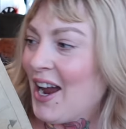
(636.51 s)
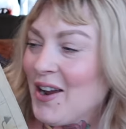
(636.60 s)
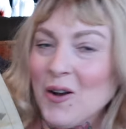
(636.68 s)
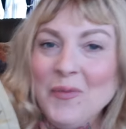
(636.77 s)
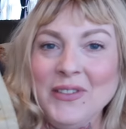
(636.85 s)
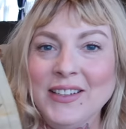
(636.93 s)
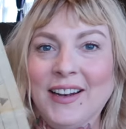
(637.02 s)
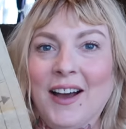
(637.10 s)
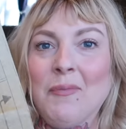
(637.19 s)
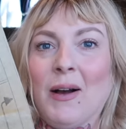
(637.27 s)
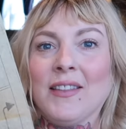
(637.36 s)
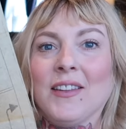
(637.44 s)
I opened it
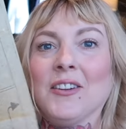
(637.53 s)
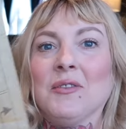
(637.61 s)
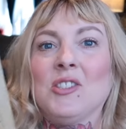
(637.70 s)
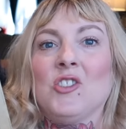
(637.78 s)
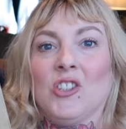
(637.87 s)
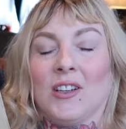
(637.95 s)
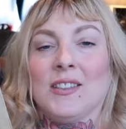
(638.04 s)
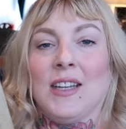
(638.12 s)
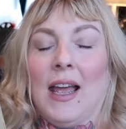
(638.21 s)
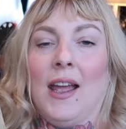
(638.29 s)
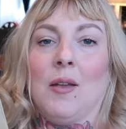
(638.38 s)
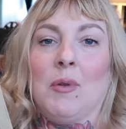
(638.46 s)
up, I thought it was just
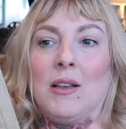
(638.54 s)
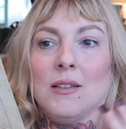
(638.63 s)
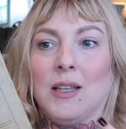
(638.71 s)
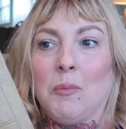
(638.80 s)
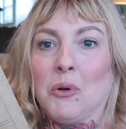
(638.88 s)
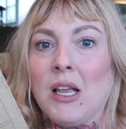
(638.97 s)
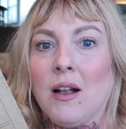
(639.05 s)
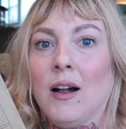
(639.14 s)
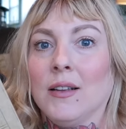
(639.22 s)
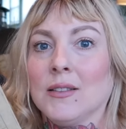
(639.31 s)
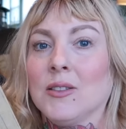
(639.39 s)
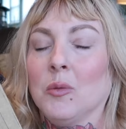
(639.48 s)
A because they
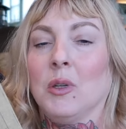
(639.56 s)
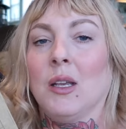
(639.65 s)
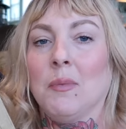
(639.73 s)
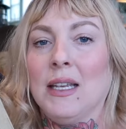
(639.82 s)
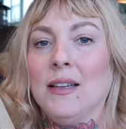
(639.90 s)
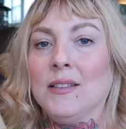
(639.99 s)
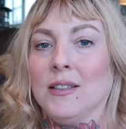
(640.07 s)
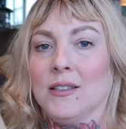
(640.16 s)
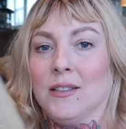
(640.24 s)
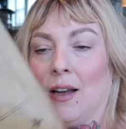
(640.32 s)
pre-cut so many pieces.